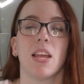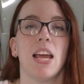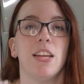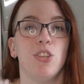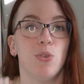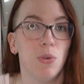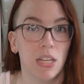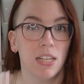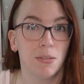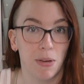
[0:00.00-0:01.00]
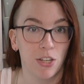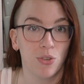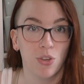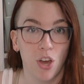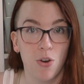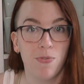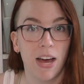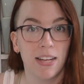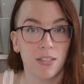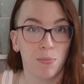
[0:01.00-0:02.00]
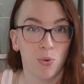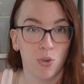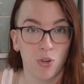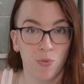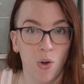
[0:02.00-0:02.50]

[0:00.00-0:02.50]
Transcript: and you will get a special Ko-Fi supporter